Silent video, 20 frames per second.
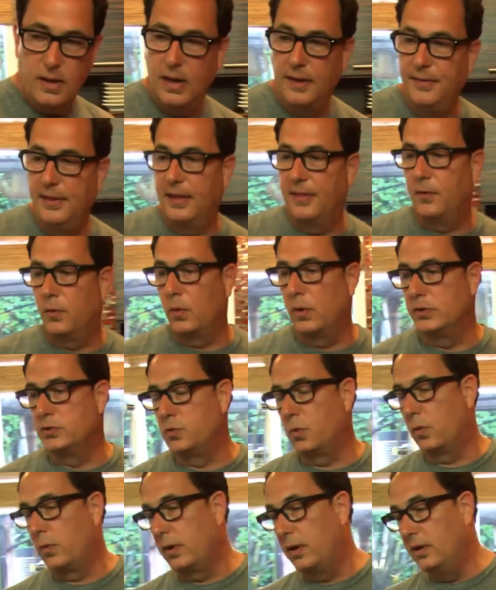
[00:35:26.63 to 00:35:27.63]
And the other one
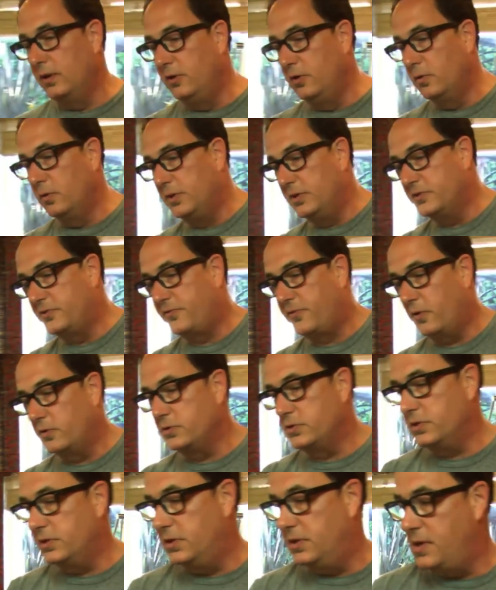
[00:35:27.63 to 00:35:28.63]
is what we're going to do with these
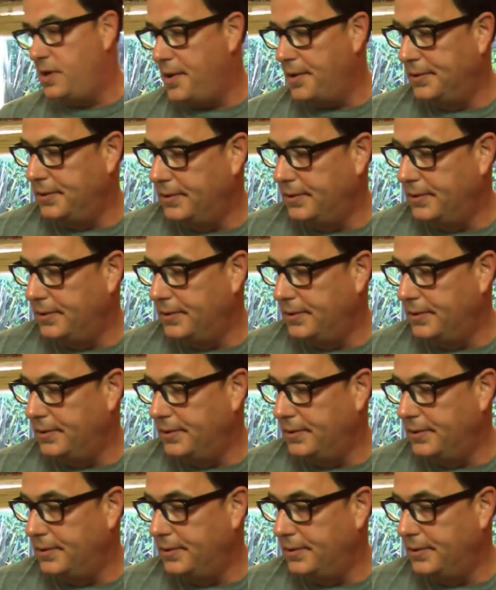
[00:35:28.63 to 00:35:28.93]
frozen,